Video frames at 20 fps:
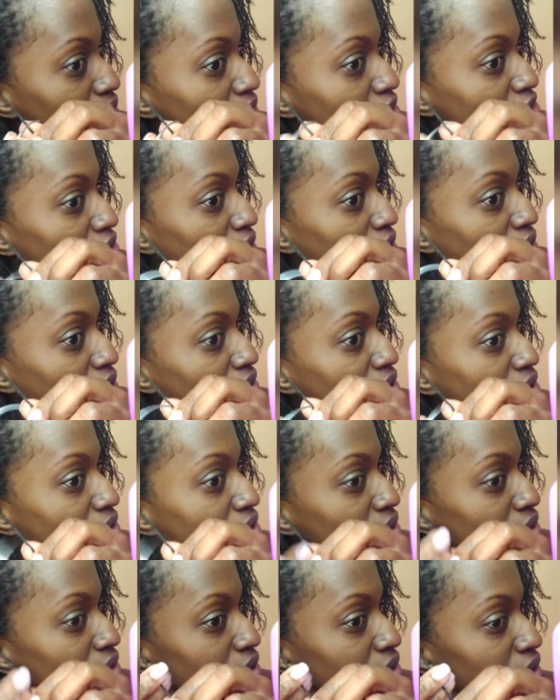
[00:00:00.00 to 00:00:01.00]
it's starting to
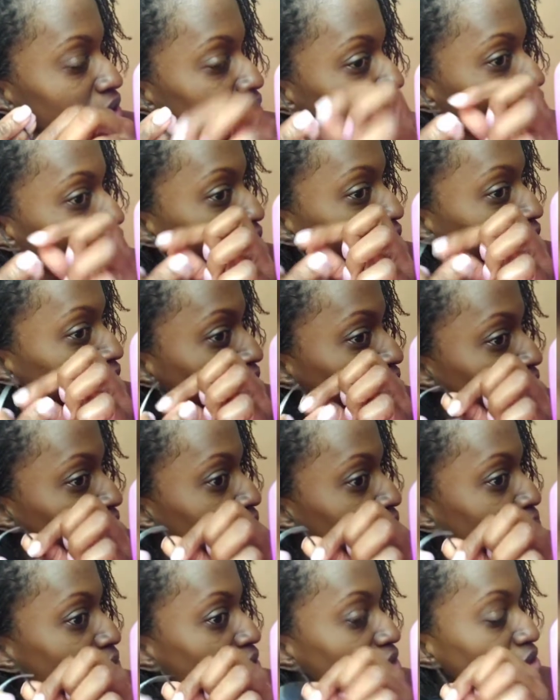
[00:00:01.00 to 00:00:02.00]
get
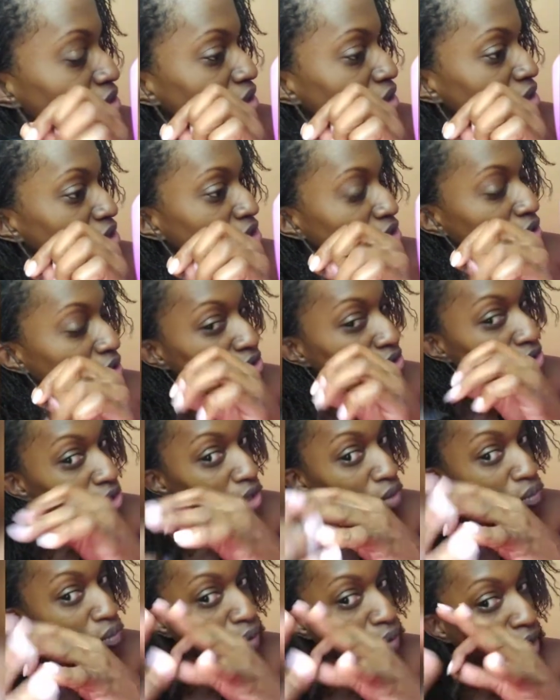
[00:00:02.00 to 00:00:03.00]
slippage, it starts to
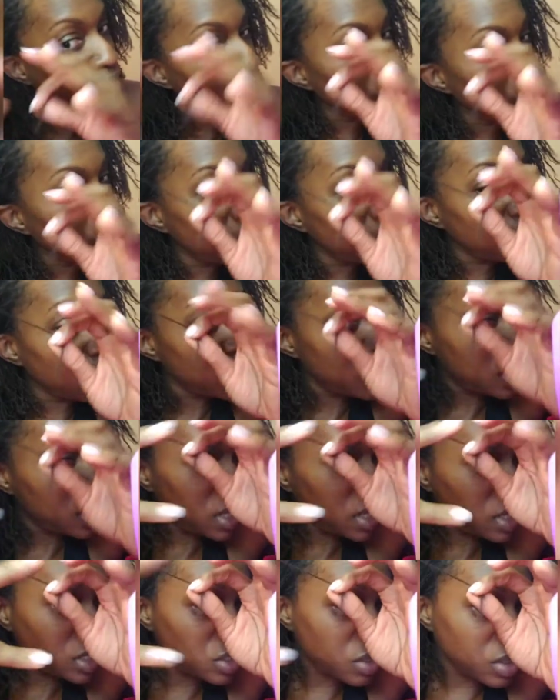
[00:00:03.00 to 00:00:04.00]
unravel
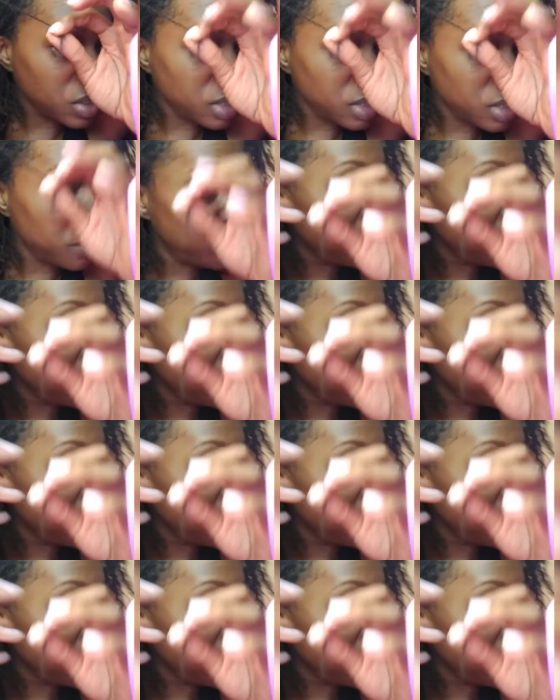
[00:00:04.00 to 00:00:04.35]
and it starts to get